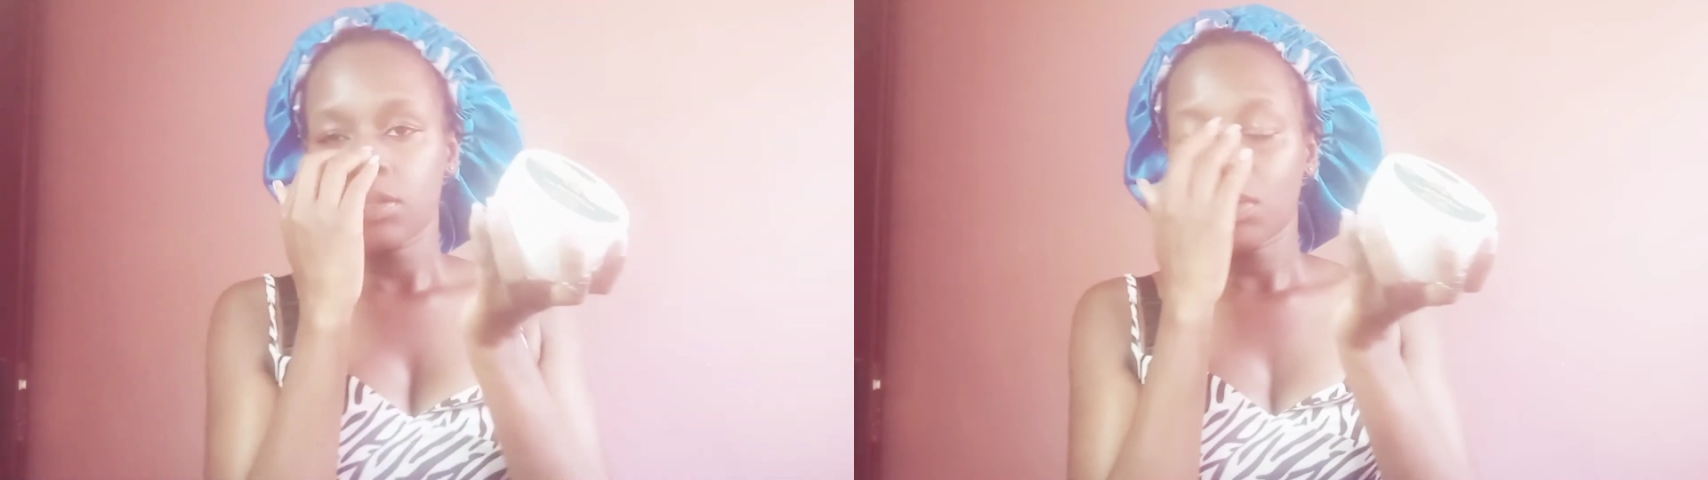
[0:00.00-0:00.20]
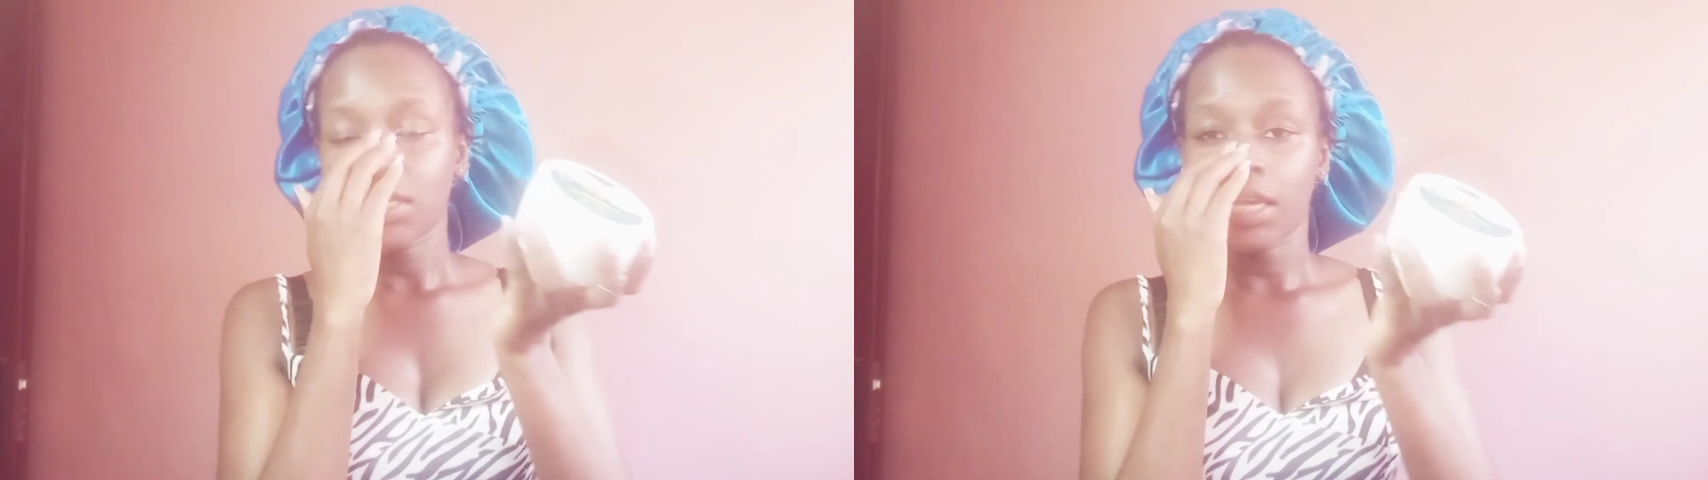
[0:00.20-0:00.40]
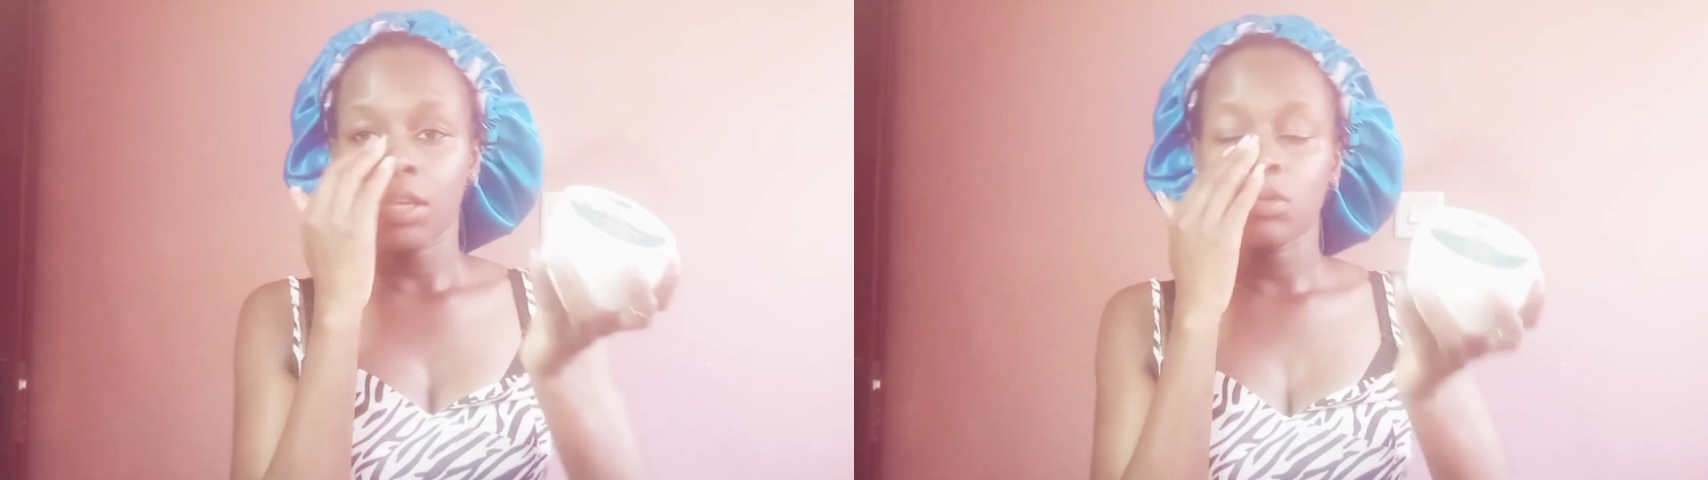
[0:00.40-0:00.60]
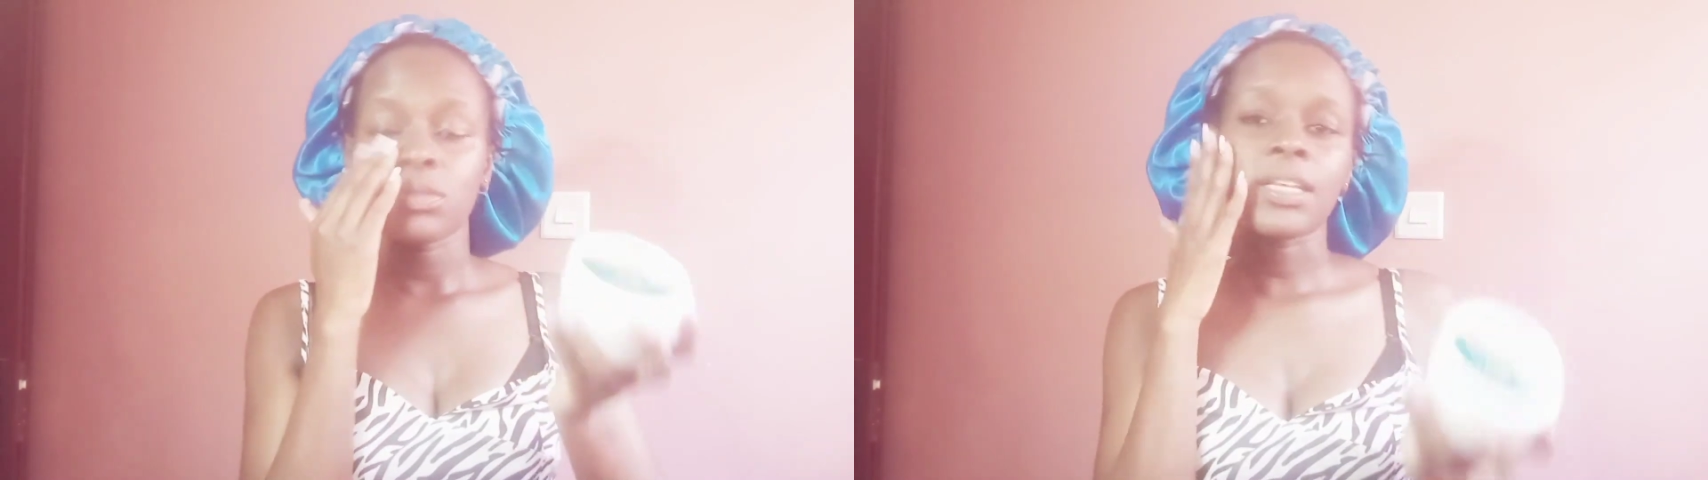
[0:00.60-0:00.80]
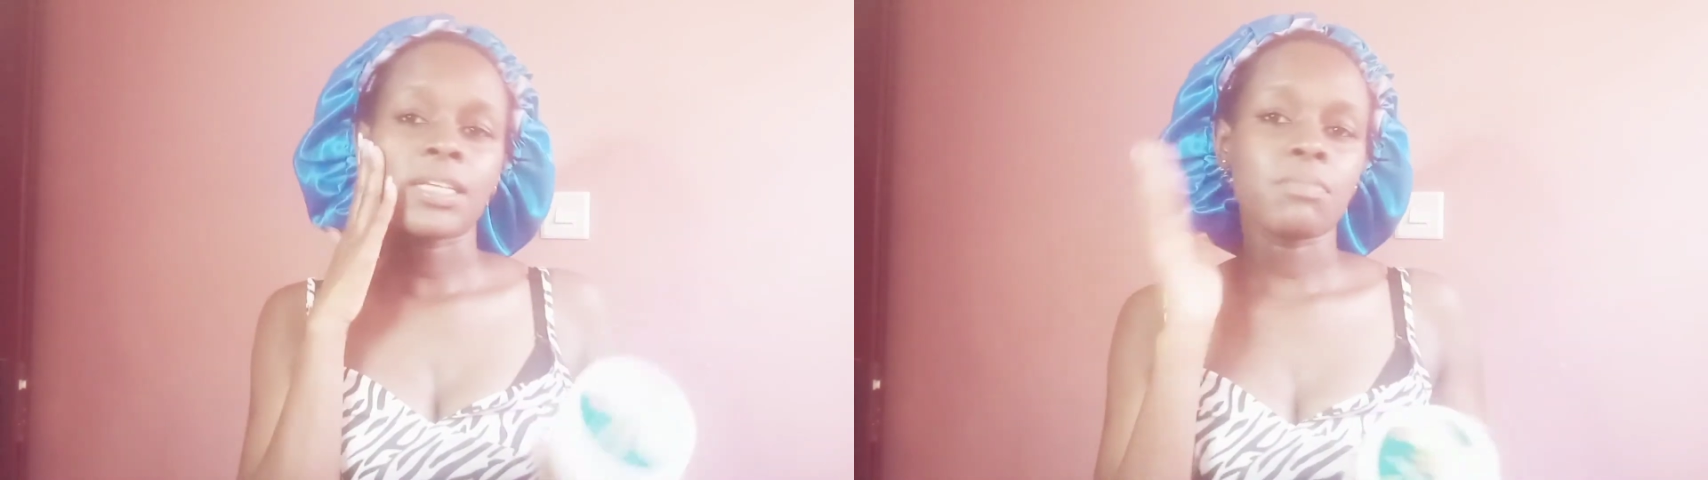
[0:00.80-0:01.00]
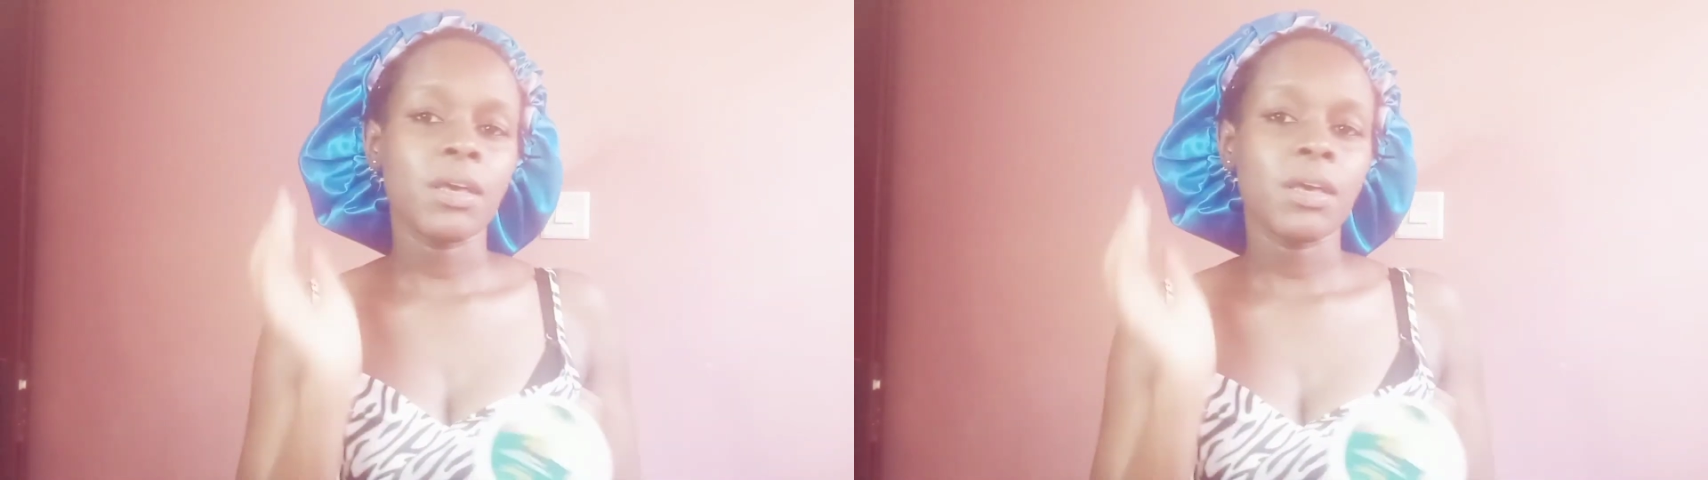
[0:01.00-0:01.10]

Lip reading: it's what I use as